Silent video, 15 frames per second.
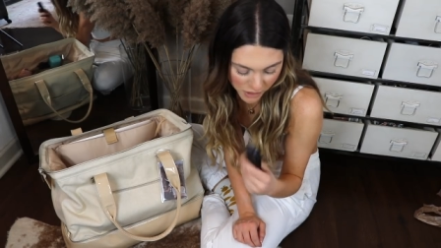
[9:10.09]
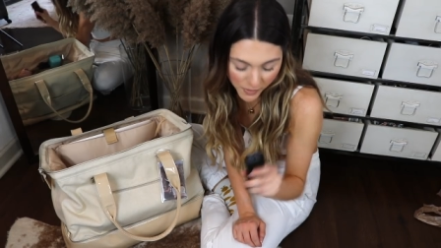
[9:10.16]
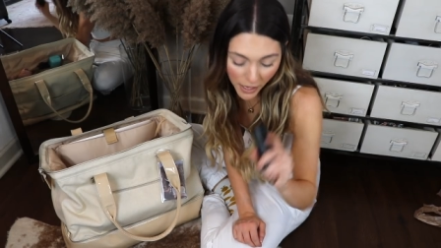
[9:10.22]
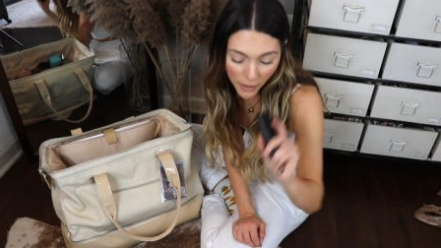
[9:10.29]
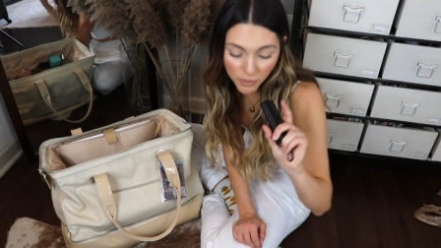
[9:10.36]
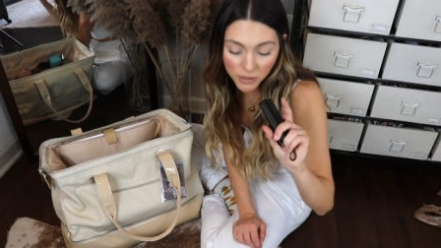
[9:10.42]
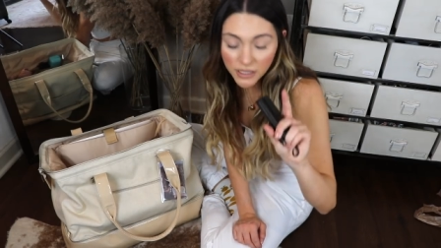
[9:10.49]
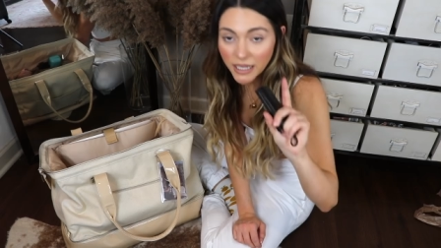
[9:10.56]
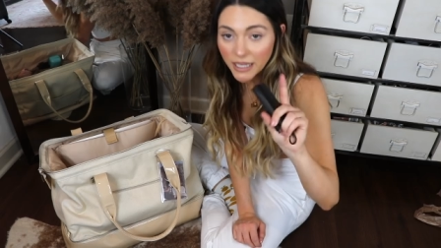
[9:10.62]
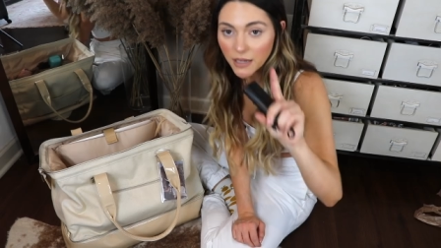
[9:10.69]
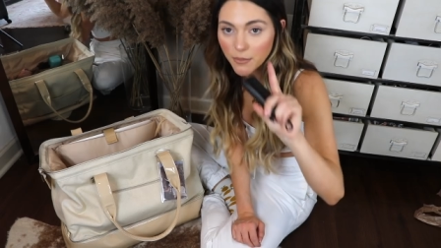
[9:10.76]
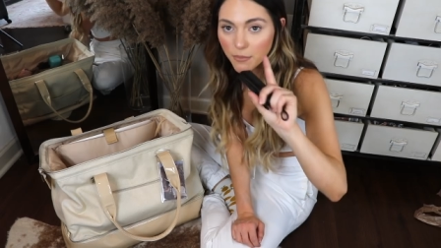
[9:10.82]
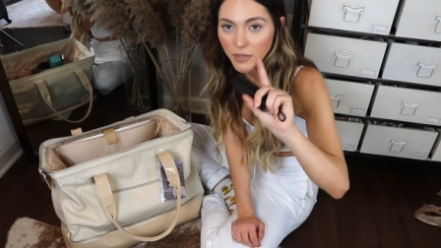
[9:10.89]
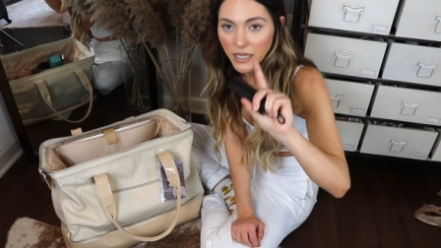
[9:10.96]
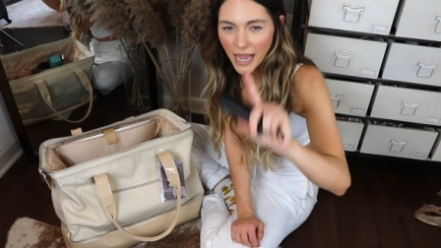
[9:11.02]
but I will link
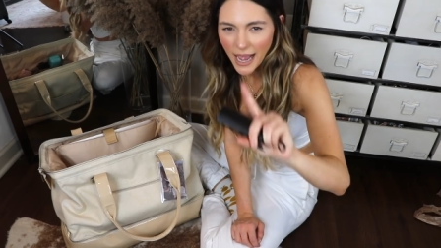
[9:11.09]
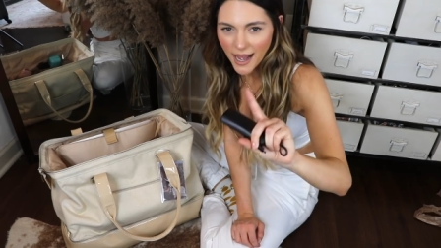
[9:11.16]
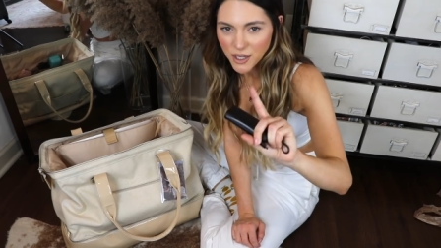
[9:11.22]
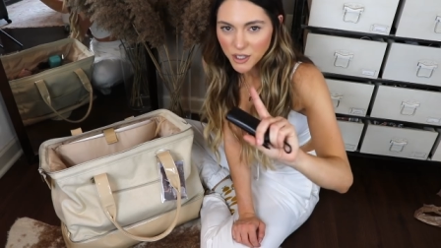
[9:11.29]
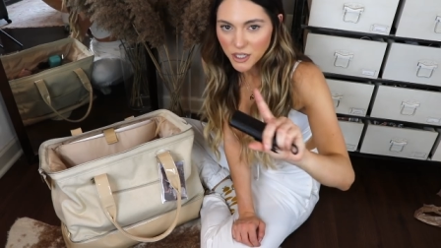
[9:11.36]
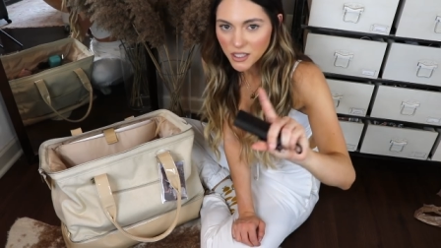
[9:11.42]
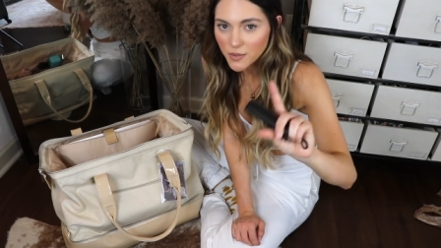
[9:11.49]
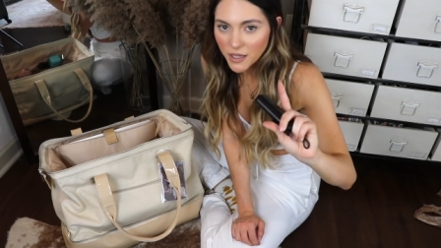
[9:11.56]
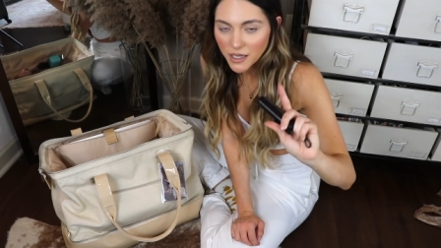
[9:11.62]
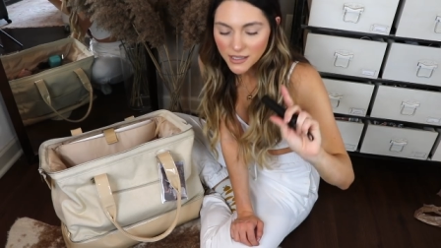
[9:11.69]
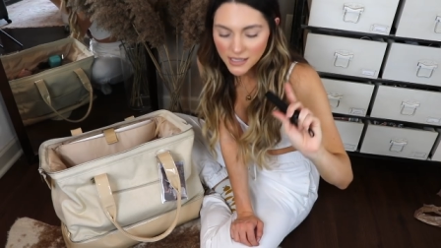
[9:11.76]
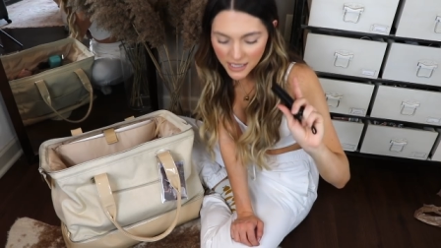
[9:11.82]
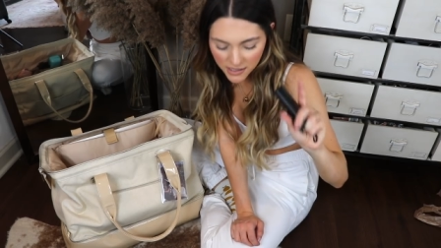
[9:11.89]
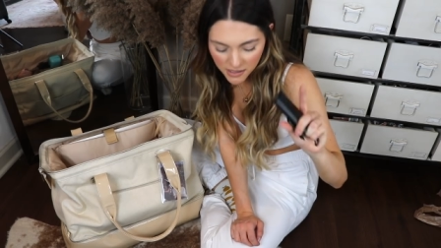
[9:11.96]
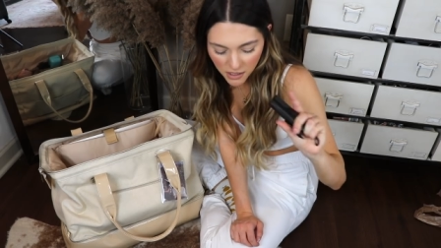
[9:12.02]
Cash's
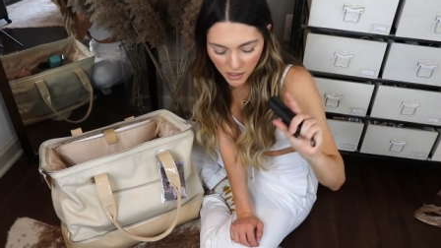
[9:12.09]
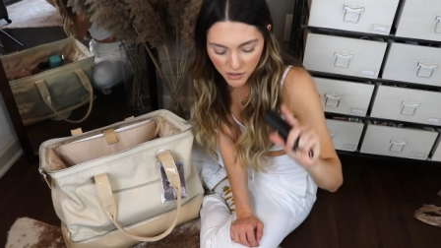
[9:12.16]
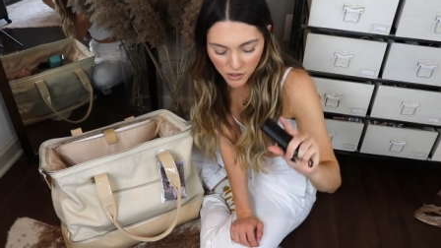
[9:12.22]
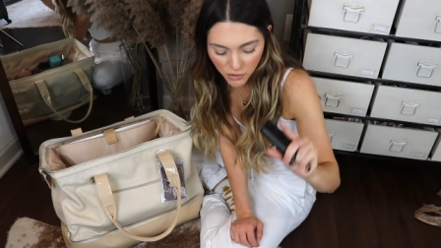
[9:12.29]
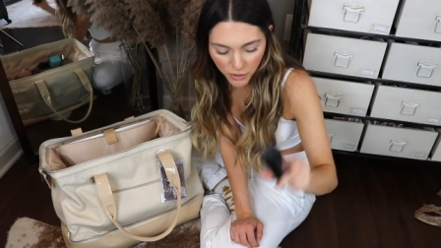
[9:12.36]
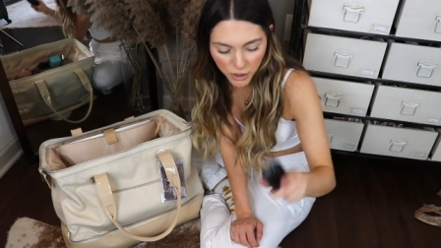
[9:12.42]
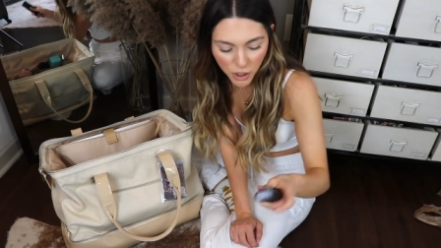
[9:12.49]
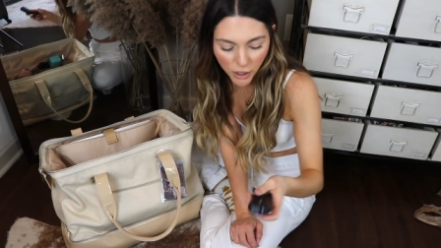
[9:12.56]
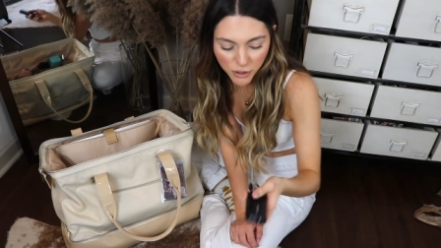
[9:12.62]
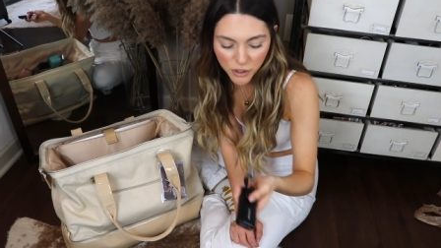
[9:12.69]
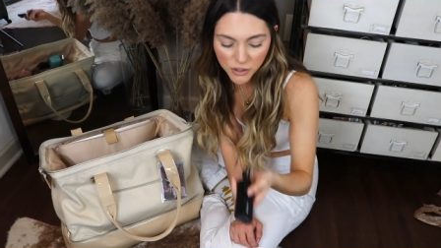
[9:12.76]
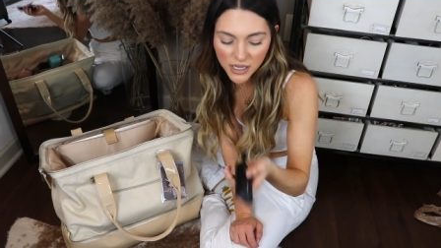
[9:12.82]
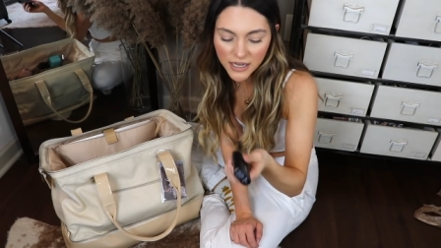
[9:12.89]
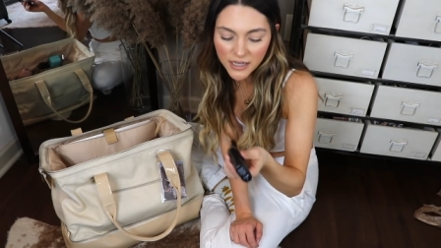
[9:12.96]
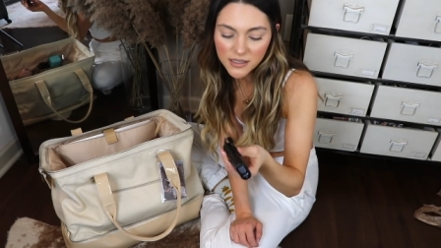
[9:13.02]
because his does three
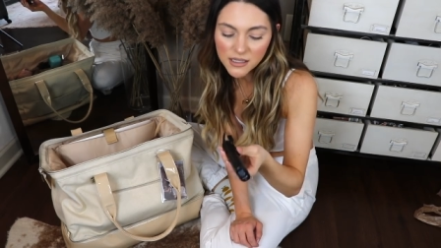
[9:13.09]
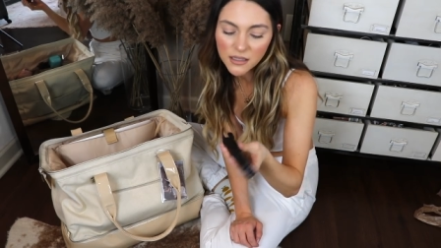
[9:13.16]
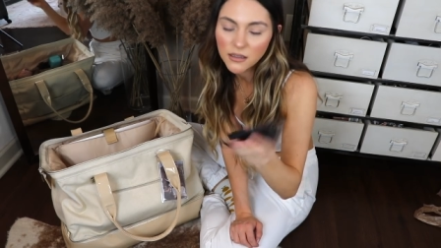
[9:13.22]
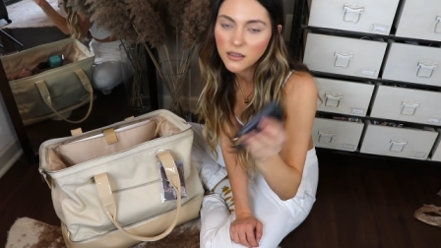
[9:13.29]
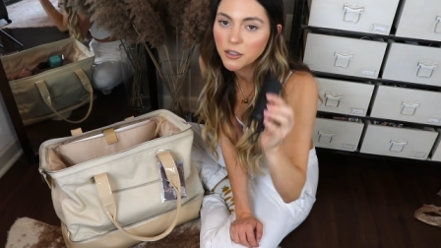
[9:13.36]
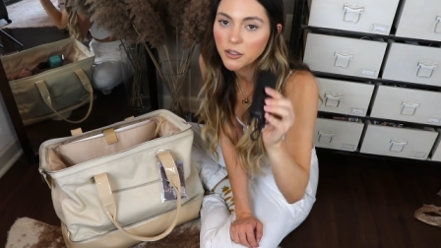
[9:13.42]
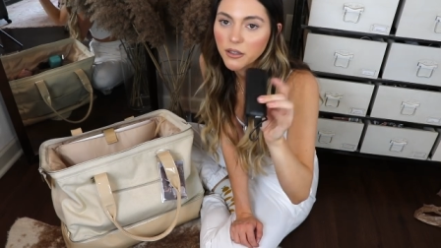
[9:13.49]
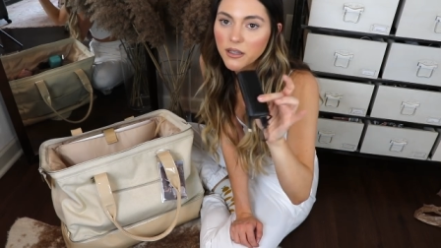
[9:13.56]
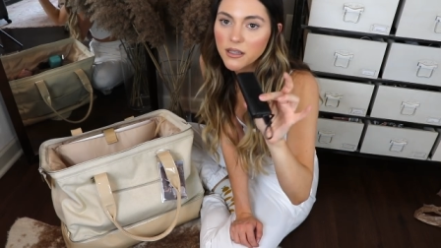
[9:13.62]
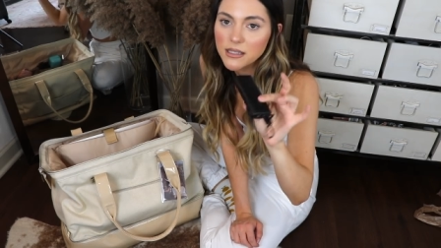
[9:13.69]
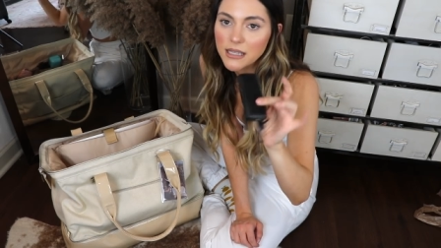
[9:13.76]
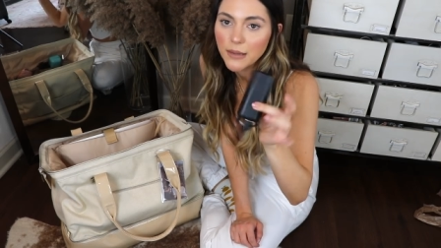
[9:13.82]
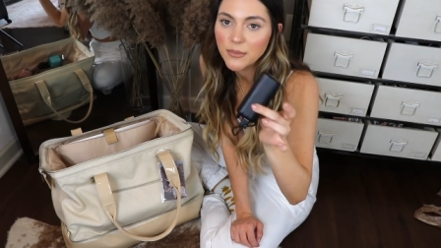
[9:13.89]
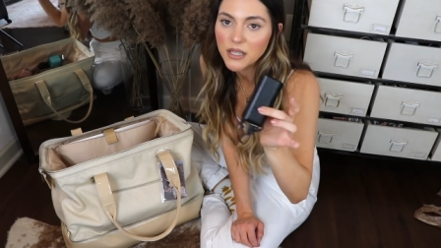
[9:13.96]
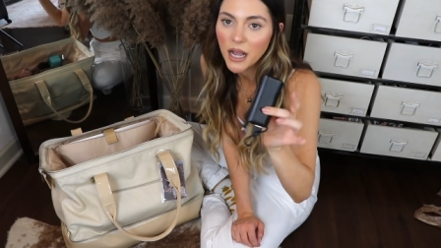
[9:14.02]
chargers and it's literally the
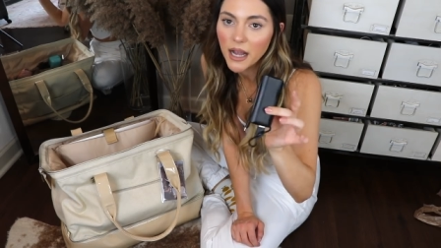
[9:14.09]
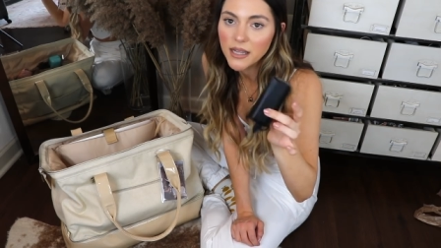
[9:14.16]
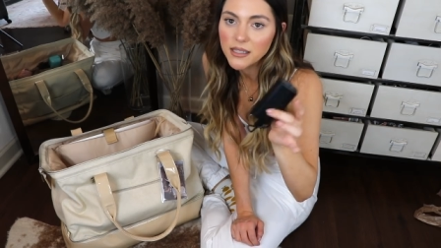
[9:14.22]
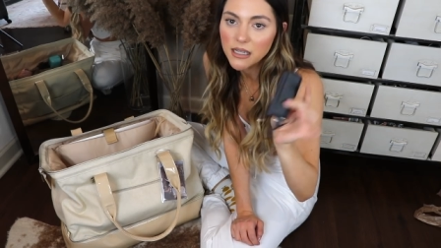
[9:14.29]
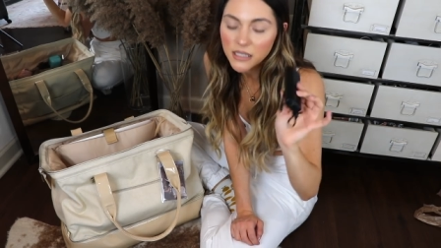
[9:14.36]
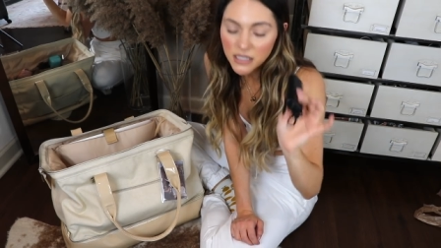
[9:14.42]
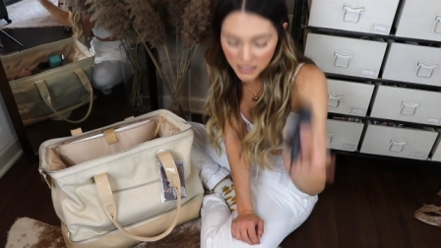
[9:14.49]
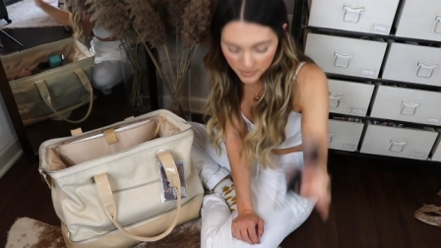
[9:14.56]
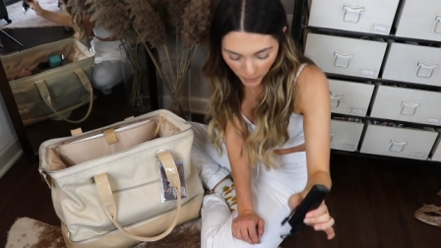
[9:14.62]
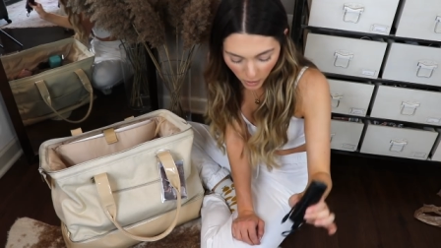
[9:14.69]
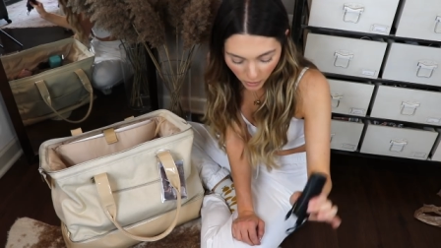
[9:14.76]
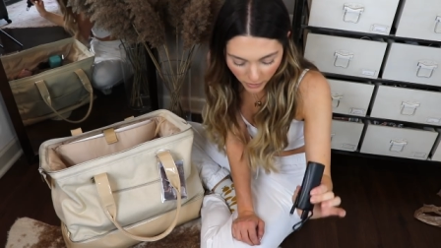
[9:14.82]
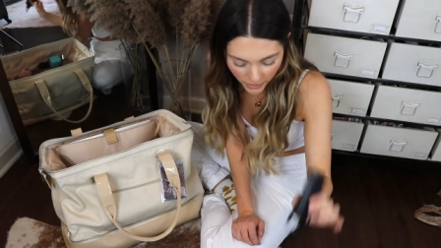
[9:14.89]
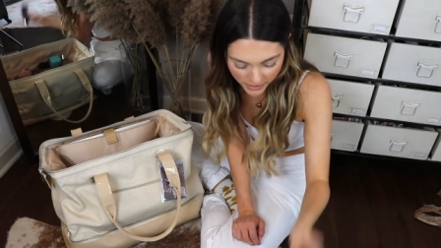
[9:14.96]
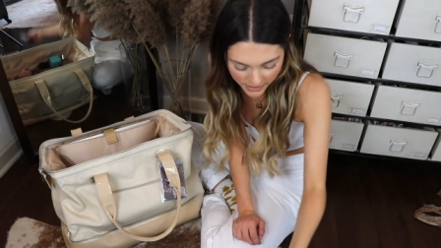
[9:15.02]
same size. It's
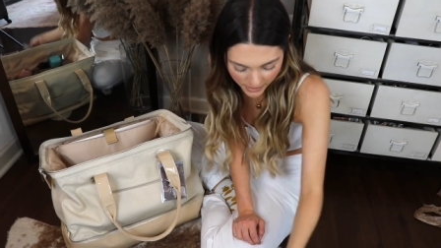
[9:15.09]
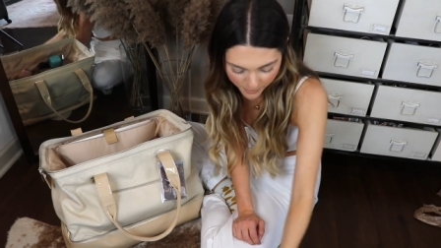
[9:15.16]
small and it's